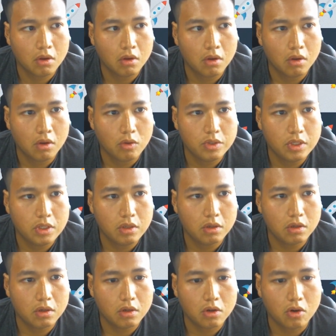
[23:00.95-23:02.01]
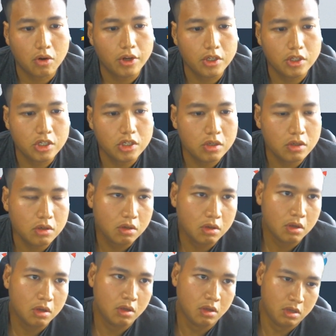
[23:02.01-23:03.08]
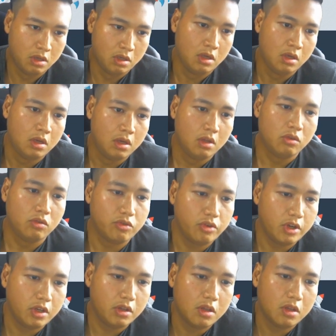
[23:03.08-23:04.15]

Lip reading: using Coinigy to trade the